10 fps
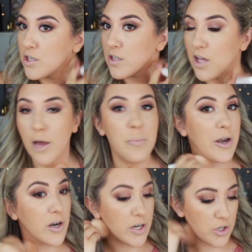look a lot
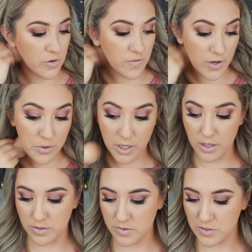better in your
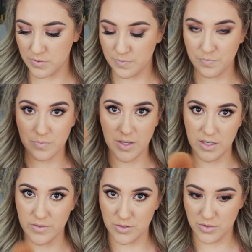photos
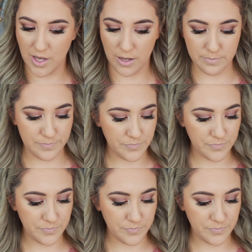if you do that.